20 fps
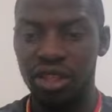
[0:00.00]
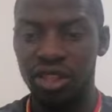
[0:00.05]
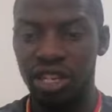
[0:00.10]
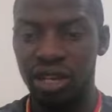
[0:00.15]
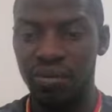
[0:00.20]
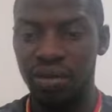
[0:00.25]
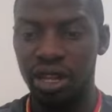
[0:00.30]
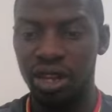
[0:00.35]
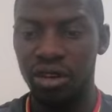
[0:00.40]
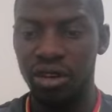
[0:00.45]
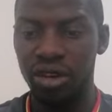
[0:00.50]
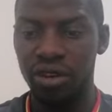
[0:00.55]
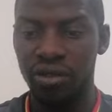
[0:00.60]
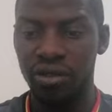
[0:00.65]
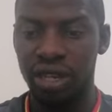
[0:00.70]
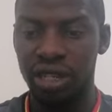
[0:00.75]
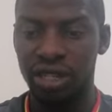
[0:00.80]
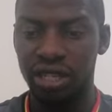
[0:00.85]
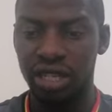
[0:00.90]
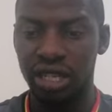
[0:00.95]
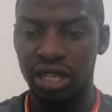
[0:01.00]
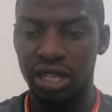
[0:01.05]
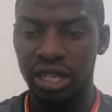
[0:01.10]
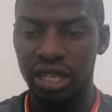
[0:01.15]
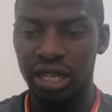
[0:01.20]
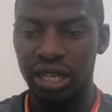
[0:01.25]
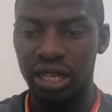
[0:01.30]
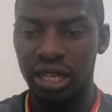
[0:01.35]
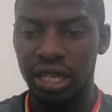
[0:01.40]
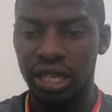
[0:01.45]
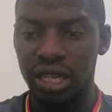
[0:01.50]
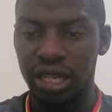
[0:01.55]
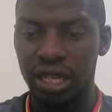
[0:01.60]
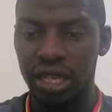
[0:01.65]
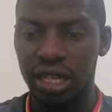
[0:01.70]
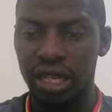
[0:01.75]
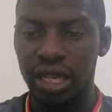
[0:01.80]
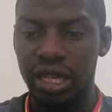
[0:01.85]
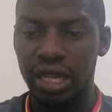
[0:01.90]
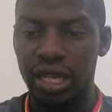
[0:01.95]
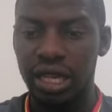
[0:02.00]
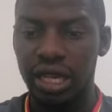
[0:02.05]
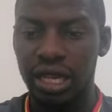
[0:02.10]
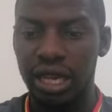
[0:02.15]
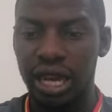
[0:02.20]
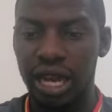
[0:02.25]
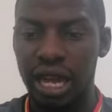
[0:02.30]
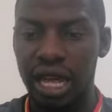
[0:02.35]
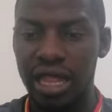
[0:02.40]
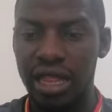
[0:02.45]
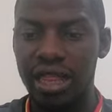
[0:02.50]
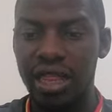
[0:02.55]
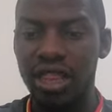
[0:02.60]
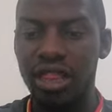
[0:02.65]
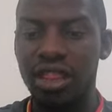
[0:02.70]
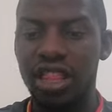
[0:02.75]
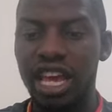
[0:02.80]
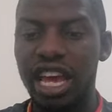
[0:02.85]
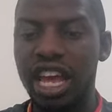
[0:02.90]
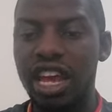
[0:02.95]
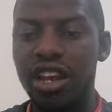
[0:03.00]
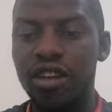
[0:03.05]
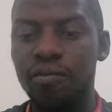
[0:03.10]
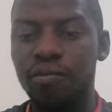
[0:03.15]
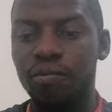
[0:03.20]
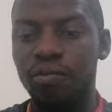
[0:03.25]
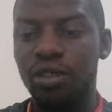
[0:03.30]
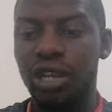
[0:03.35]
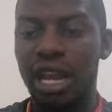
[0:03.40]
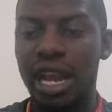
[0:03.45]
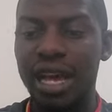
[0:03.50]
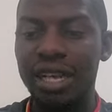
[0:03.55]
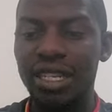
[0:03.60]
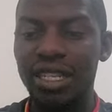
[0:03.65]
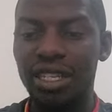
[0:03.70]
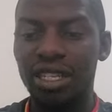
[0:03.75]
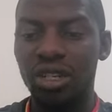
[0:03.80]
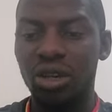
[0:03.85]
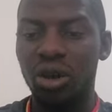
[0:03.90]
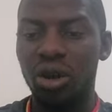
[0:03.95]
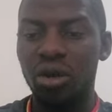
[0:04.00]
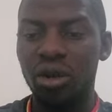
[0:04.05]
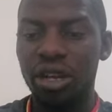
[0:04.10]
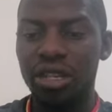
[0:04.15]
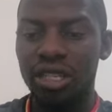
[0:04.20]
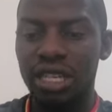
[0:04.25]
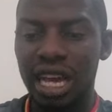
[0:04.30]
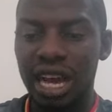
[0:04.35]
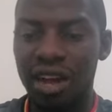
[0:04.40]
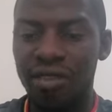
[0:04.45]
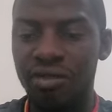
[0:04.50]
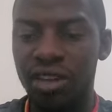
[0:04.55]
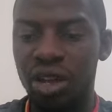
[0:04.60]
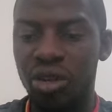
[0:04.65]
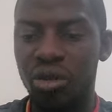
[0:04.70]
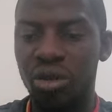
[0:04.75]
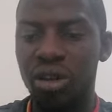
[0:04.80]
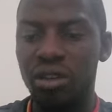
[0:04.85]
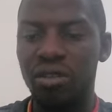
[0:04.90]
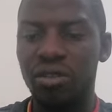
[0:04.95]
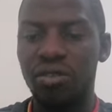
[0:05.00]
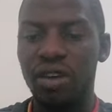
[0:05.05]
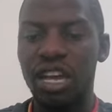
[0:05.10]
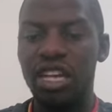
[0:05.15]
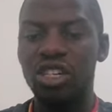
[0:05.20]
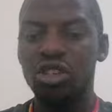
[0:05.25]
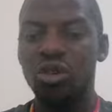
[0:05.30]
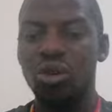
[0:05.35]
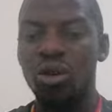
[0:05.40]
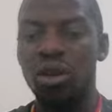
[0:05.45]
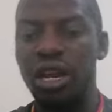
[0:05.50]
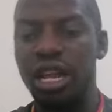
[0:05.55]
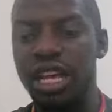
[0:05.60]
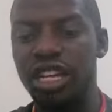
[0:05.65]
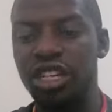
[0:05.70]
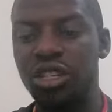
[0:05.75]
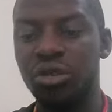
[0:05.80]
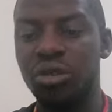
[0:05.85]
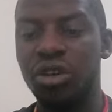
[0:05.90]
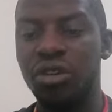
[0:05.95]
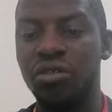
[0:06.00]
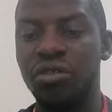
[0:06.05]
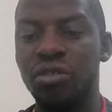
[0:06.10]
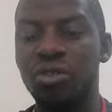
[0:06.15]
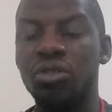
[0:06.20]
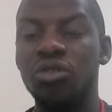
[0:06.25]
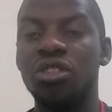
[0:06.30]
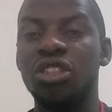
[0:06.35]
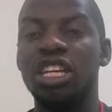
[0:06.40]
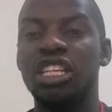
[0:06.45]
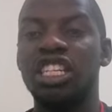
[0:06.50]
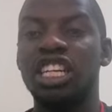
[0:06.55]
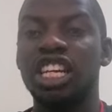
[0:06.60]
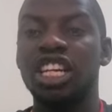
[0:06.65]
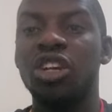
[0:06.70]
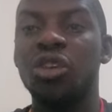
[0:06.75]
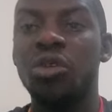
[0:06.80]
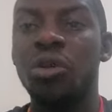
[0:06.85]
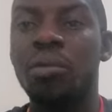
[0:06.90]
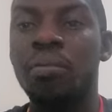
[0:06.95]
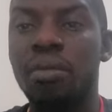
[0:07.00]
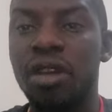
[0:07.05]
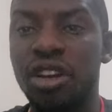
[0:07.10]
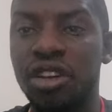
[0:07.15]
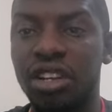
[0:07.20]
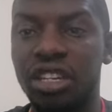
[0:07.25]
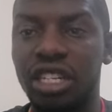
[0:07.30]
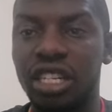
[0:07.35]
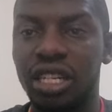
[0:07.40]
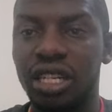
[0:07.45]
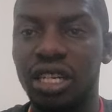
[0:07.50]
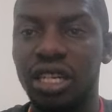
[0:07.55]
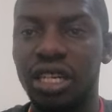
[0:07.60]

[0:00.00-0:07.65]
some that are irrelevant. And then last, always have a qualified colleague to review the technical merit.